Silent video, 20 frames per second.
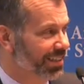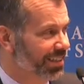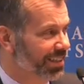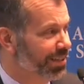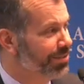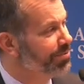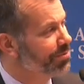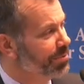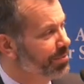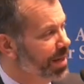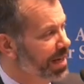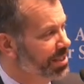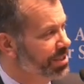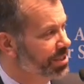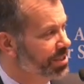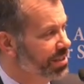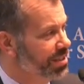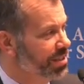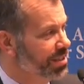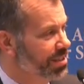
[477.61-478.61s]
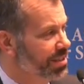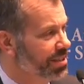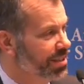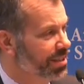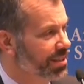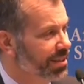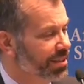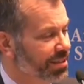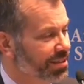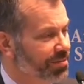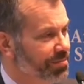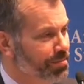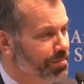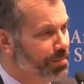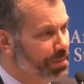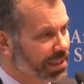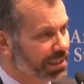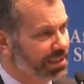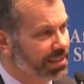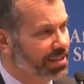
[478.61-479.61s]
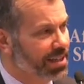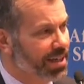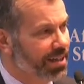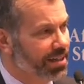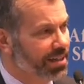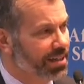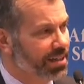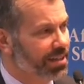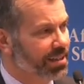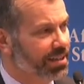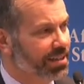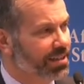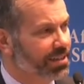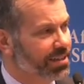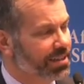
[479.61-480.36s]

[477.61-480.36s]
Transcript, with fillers: information, military,